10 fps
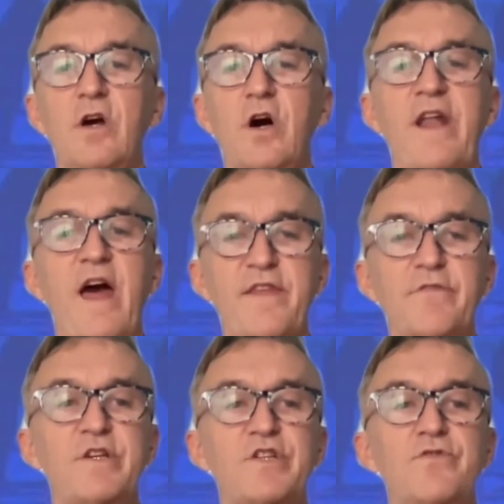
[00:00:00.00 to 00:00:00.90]
on other
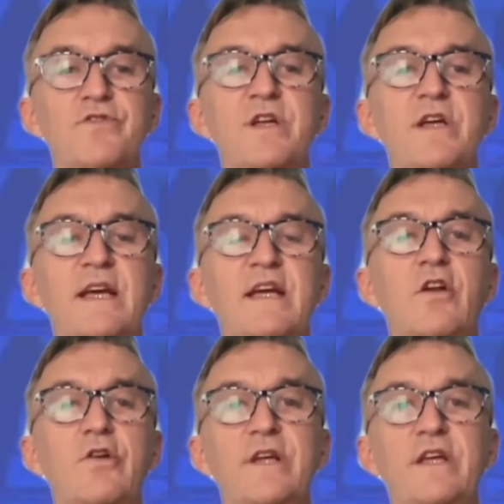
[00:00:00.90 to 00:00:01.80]
issues,
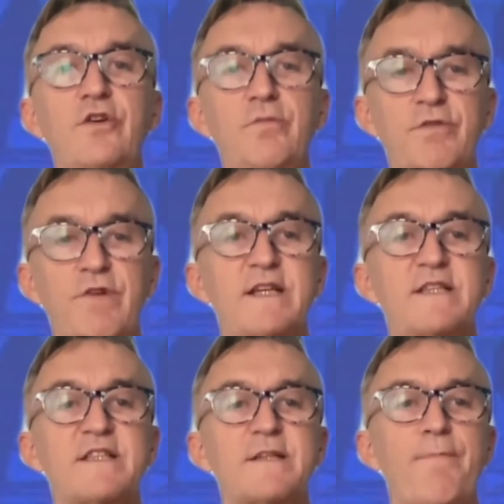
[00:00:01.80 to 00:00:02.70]
including human
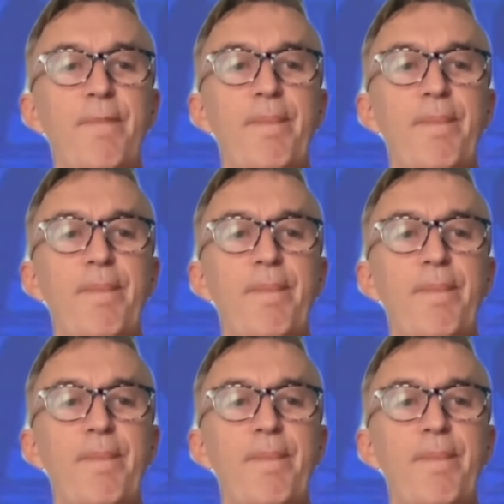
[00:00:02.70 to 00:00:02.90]
rights.